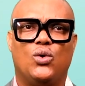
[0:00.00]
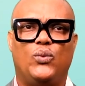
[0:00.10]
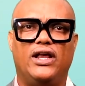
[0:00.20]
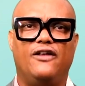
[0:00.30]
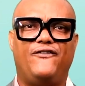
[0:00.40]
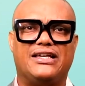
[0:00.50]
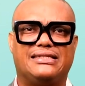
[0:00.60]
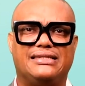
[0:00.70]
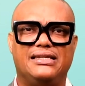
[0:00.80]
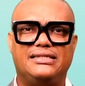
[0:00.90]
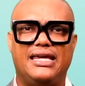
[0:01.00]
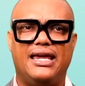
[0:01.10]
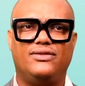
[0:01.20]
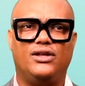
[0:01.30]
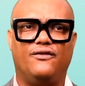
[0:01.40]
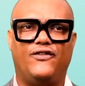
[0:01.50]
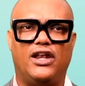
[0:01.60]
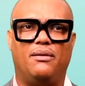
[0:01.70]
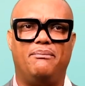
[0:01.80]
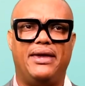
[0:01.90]
will facilitate the
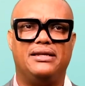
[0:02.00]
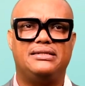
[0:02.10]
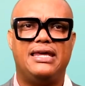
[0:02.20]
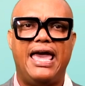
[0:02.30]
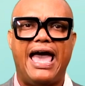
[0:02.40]
development